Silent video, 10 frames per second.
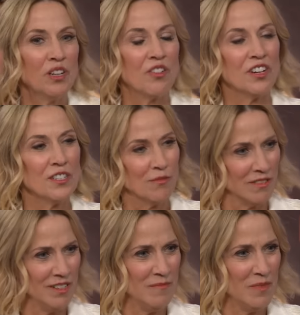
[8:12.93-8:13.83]
it across the
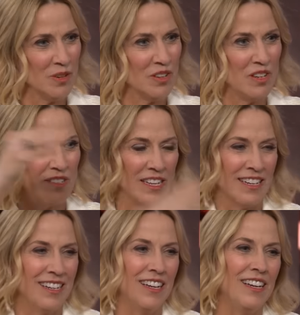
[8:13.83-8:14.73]
room, or do you?
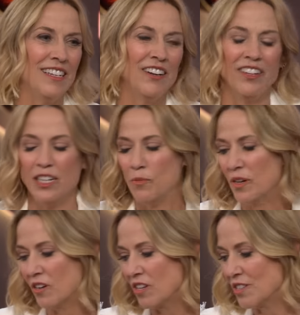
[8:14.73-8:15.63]
No. It? Yeah, I know. I need to
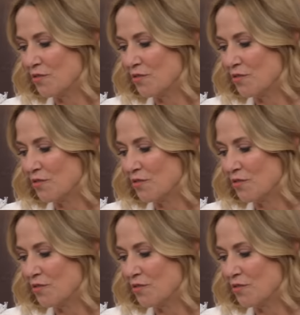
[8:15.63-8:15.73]
put it across.